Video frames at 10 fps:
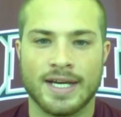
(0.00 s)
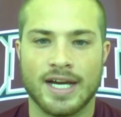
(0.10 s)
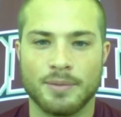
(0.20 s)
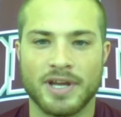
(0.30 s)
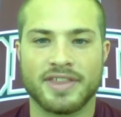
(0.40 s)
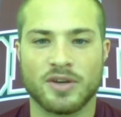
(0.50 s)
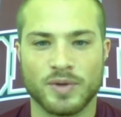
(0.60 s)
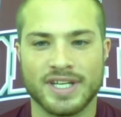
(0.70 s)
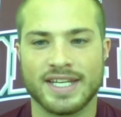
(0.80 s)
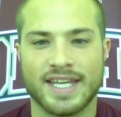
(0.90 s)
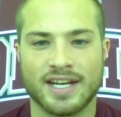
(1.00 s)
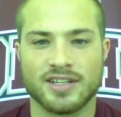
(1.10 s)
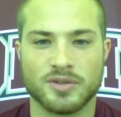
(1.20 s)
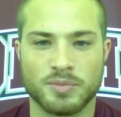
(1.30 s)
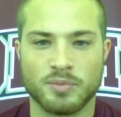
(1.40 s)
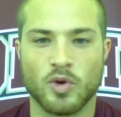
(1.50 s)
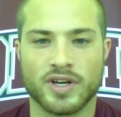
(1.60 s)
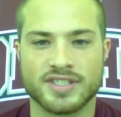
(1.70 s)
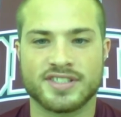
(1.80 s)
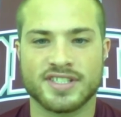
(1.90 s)
Um, I think we need to get a little bit more
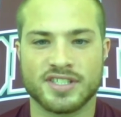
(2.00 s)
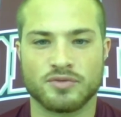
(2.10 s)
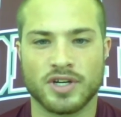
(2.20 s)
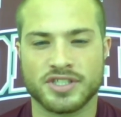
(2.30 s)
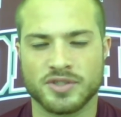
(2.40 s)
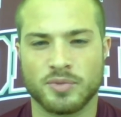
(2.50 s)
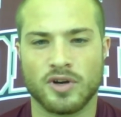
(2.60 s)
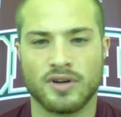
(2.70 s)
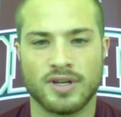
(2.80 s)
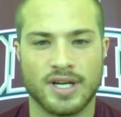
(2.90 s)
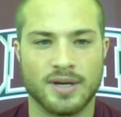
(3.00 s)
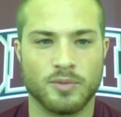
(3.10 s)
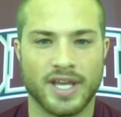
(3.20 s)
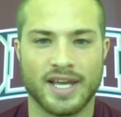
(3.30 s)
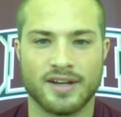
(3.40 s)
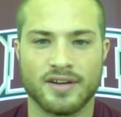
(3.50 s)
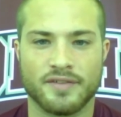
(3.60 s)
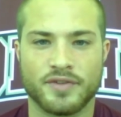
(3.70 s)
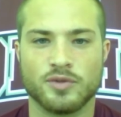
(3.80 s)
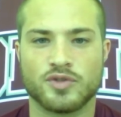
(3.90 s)
consistent rushing the ball. Um, we had a,
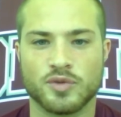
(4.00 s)
a few too